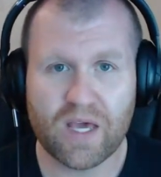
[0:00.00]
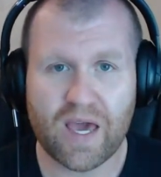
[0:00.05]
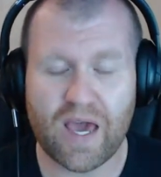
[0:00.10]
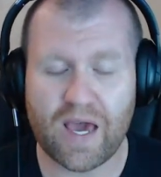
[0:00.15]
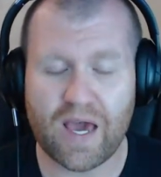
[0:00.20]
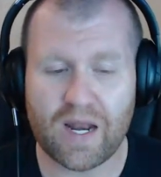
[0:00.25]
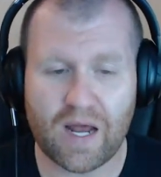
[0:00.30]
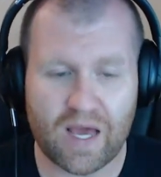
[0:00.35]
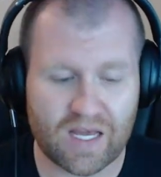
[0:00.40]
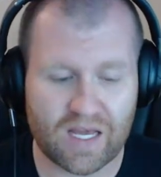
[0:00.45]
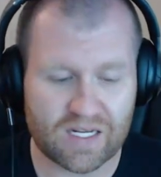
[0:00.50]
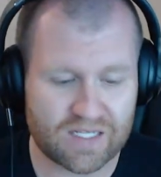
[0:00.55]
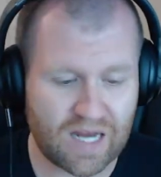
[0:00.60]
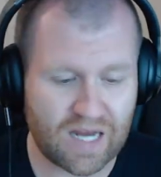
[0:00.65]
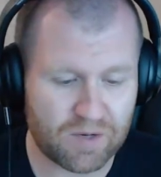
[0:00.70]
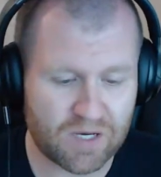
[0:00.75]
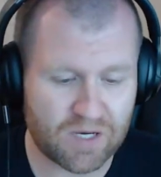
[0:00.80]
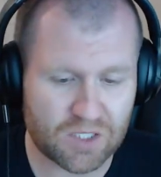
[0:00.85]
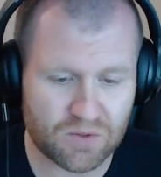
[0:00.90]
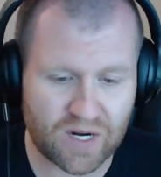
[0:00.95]
And it's
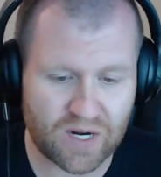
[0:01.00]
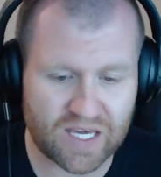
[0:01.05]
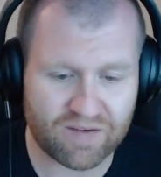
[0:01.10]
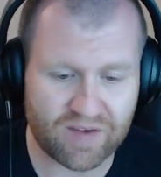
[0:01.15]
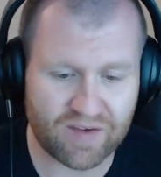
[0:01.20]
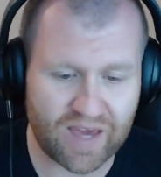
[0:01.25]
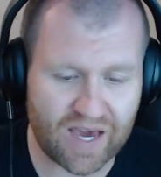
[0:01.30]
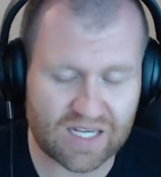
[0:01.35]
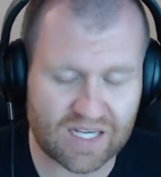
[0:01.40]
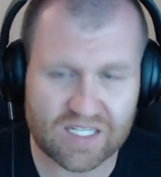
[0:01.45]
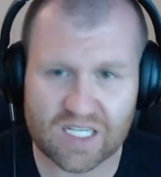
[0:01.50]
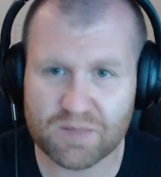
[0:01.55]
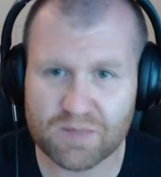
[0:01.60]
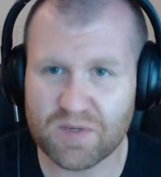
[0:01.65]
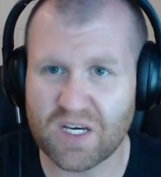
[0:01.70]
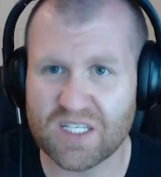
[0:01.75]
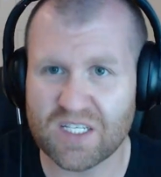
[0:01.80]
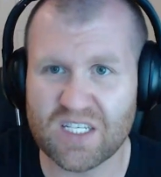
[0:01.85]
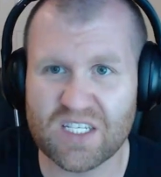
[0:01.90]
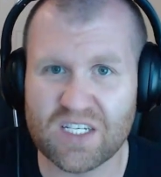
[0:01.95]
not because we're not giving access
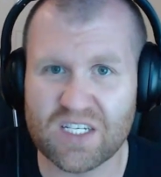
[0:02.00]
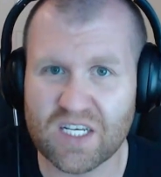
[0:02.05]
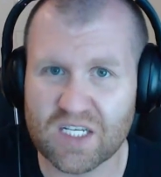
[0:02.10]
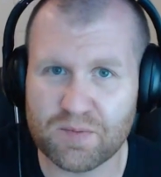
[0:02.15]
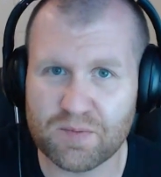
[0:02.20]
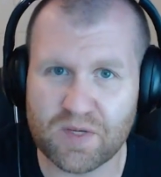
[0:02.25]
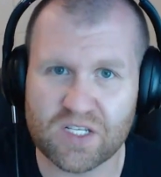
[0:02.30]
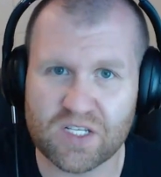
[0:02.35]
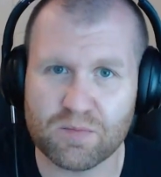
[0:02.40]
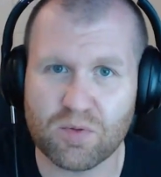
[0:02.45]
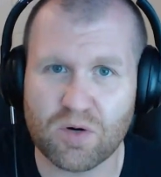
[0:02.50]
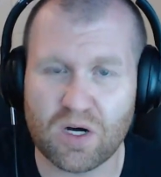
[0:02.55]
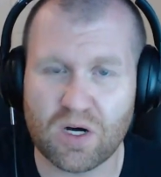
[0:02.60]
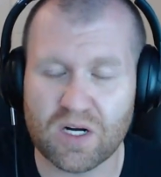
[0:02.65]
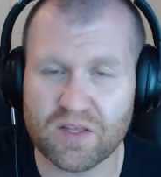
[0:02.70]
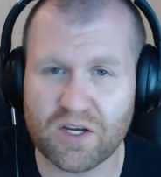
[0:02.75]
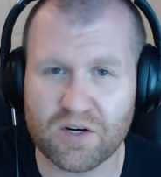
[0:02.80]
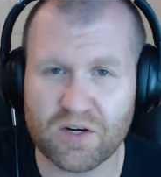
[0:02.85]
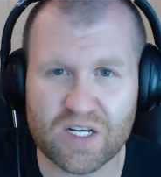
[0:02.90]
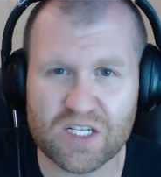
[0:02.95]
because it's an expensive
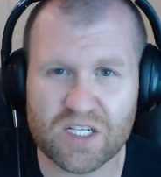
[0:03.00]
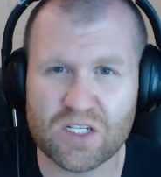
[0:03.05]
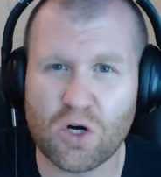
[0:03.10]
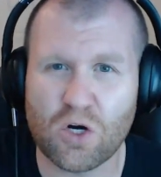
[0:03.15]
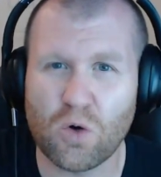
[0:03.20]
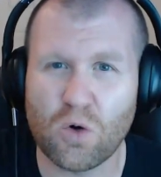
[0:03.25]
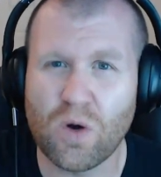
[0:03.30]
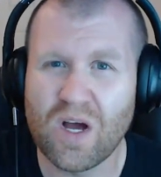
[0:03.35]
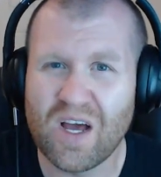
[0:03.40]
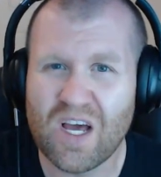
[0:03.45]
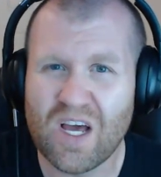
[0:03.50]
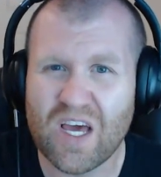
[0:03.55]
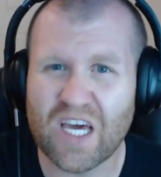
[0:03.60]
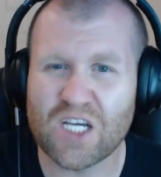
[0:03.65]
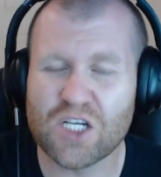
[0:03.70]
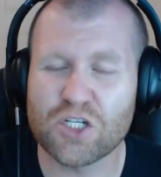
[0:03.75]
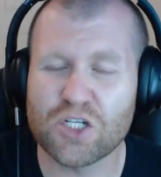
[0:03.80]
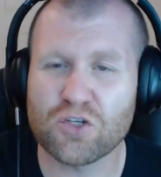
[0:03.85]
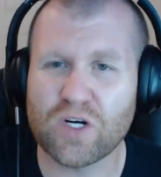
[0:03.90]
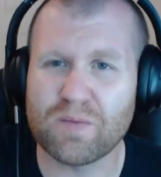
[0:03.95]
product. There is no
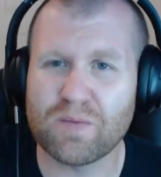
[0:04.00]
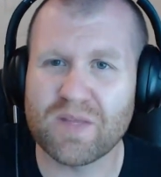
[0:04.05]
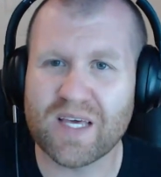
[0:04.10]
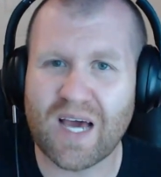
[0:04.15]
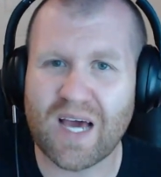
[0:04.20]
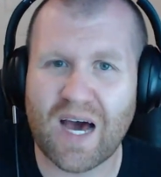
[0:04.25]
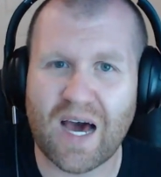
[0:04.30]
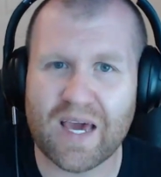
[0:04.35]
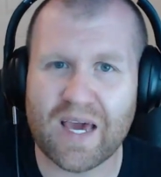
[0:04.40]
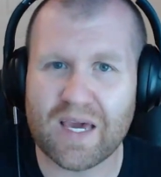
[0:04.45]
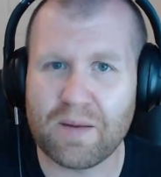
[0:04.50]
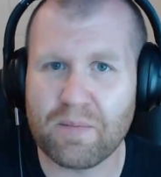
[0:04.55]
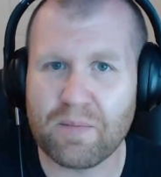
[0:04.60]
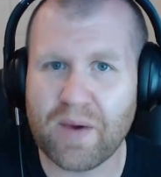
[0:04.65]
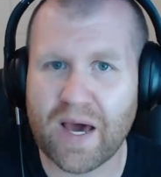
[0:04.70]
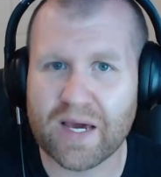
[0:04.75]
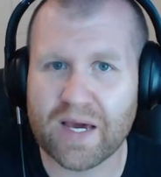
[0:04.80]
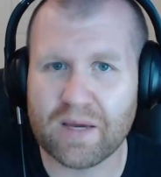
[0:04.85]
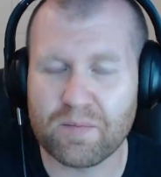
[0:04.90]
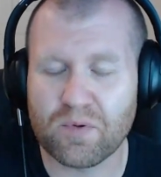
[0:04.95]
extremely high end
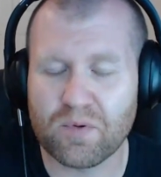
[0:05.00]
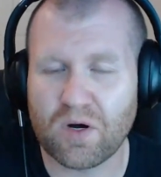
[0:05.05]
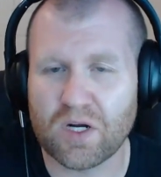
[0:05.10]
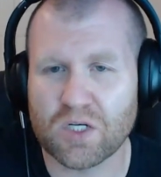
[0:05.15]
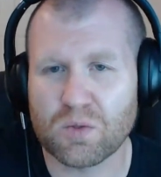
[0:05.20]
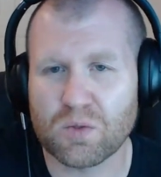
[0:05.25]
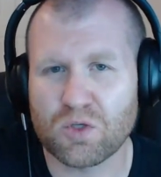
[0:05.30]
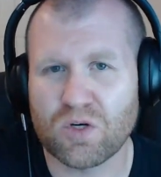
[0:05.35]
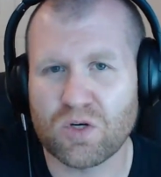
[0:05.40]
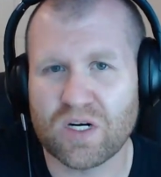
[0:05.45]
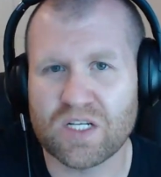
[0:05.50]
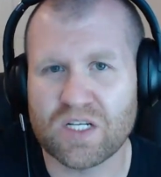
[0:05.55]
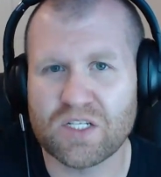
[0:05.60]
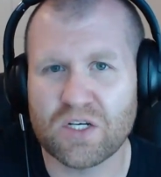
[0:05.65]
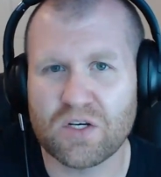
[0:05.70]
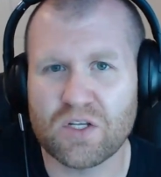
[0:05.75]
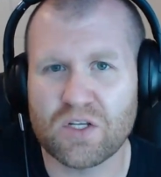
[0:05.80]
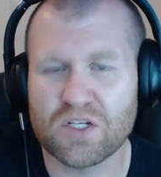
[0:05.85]
back end products we're trying to sell you.